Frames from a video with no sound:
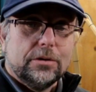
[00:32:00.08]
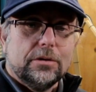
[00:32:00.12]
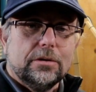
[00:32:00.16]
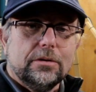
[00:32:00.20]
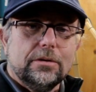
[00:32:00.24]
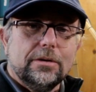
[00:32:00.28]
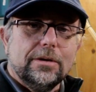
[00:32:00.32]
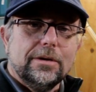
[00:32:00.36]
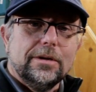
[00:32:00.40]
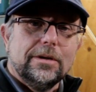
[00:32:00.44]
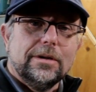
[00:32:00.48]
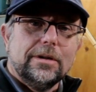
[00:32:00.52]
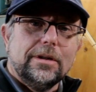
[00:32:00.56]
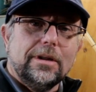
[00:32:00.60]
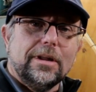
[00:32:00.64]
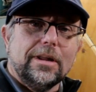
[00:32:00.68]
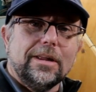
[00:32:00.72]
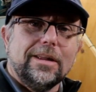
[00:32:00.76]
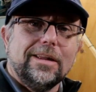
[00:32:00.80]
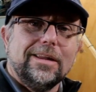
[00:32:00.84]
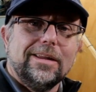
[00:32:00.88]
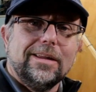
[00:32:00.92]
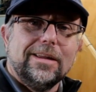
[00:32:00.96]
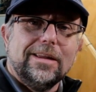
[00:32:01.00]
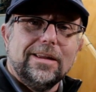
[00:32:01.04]
you,
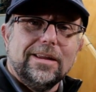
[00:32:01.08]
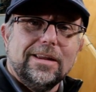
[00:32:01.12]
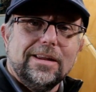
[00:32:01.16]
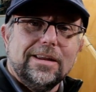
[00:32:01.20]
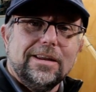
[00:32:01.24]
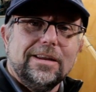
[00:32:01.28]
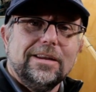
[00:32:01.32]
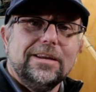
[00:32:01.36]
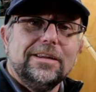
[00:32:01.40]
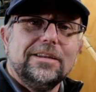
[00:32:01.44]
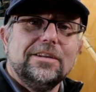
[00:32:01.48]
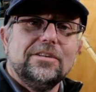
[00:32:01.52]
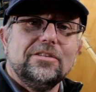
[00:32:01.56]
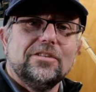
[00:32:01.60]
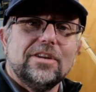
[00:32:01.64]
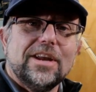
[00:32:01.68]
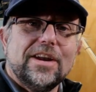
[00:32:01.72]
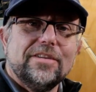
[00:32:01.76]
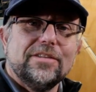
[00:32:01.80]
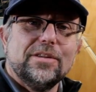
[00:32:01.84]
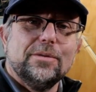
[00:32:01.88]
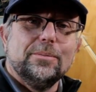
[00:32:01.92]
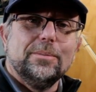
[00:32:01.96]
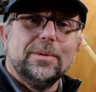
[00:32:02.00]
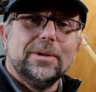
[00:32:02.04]
it is
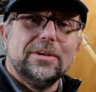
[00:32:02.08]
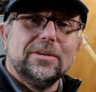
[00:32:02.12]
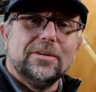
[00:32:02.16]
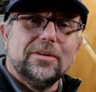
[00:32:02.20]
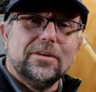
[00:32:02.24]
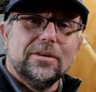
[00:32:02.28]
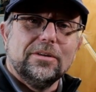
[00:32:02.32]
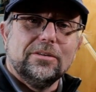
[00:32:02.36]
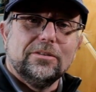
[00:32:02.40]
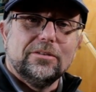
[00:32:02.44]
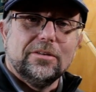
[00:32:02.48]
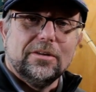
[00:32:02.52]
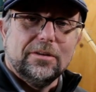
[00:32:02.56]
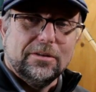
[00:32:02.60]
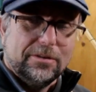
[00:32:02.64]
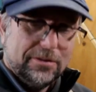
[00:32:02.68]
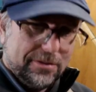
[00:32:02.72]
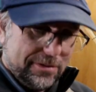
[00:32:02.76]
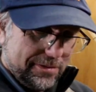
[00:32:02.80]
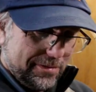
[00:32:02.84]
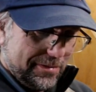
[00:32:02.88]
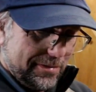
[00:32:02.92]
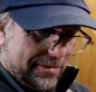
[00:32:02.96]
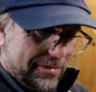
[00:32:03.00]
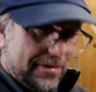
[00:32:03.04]
after midnight, so
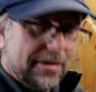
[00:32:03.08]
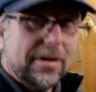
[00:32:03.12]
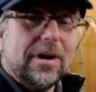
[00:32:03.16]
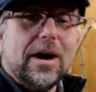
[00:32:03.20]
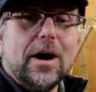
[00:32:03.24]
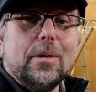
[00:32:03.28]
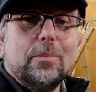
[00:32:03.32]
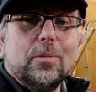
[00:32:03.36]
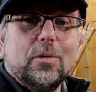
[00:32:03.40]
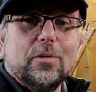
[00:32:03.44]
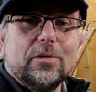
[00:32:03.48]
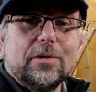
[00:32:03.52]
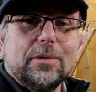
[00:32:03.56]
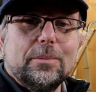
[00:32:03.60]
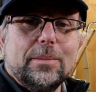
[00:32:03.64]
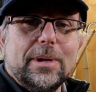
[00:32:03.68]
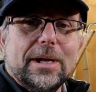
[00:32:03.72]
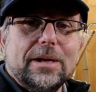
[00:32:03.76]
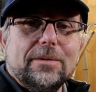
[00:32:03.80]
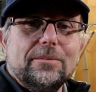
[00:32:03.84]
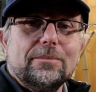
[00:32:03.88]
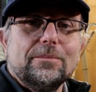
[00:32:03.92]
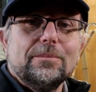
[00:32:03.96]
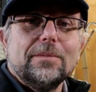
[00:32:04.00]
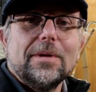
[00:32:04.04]
I'm off to
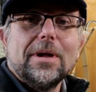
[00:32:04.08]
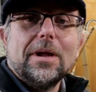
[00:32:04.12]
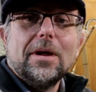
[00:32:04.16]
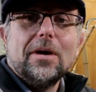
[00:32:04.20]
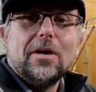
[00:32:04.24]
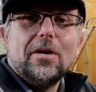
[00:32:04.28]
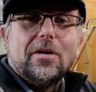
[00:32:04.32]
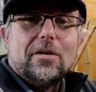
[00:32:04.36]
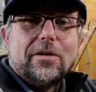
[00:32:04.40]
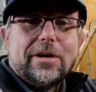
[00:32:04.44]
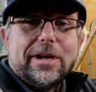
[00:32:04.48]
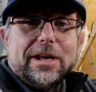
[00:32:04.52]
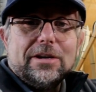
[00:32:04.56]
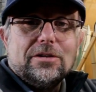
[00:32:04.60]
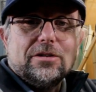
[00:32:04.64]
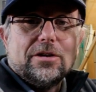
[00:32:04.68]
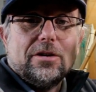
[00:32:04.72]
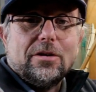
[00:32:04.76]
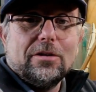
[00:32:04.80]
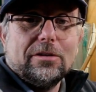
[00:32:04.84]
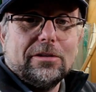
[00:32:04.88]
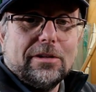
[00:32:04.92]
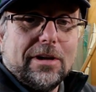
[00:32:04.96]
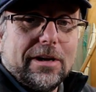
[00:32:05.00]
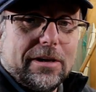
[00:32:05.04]
bed. Catch you
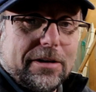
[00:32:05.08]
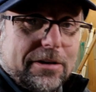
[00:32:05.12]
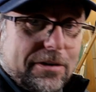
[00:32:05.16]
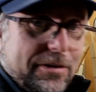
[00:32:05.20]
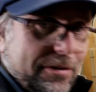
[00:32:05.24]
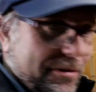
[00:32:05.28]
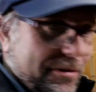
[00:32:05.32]
guys later.